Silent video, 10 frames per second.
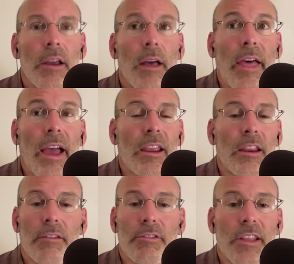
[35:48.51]
that can
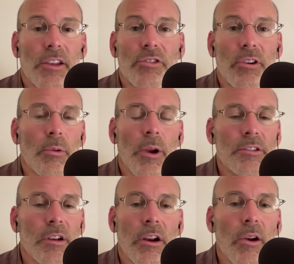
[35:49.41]
give us that sugar
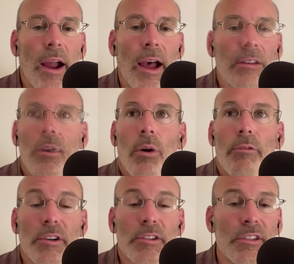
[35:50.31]
rush and crash
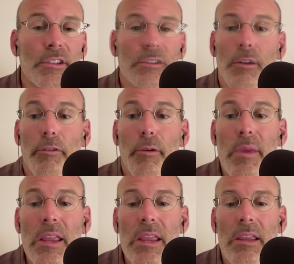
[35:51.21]
versus for
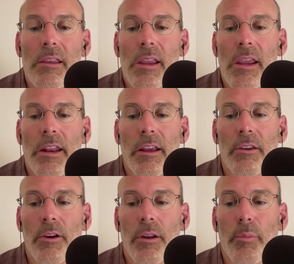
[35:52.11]
me eating a
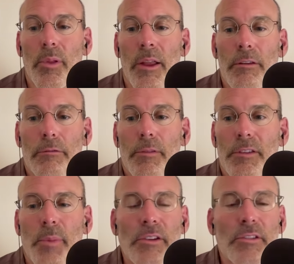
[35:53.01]
good blend of
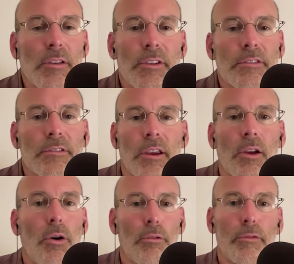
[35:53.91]
especially if it's like
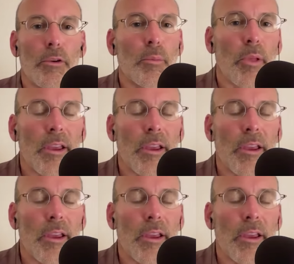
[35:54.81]
whole food